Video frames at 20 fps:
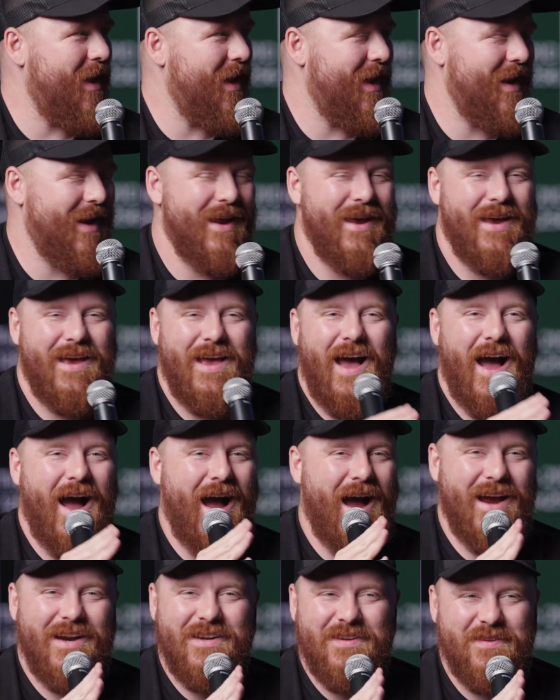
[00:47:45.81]
And
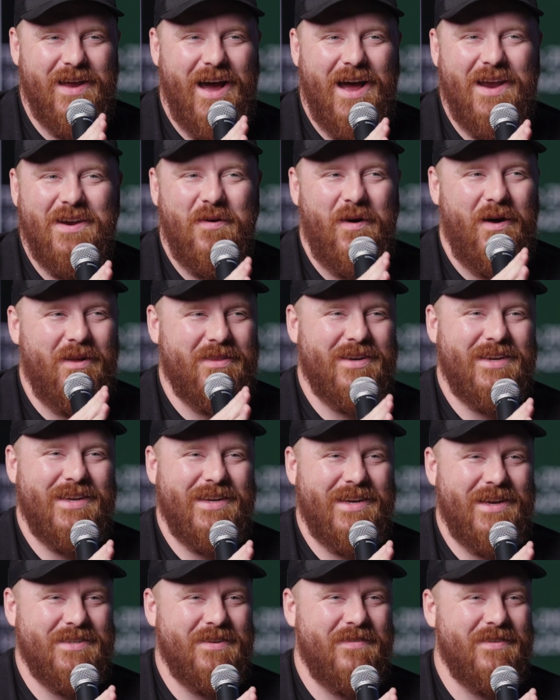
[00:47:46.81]
I do not know all the
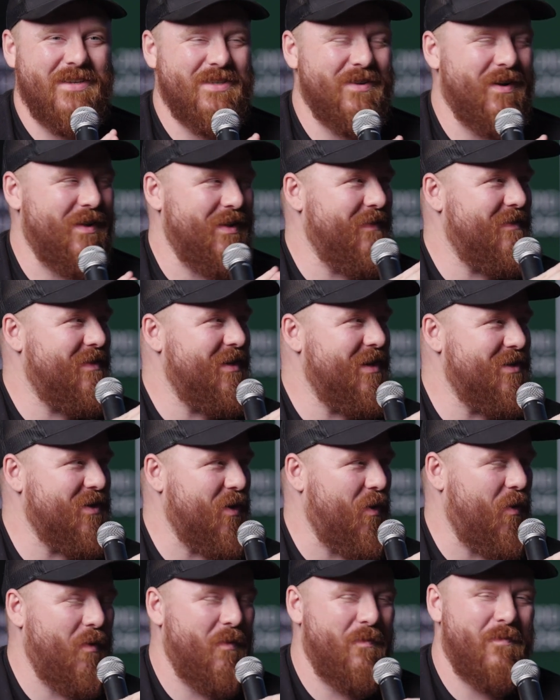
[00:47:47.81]
details of this, so I'll leave it to Joel.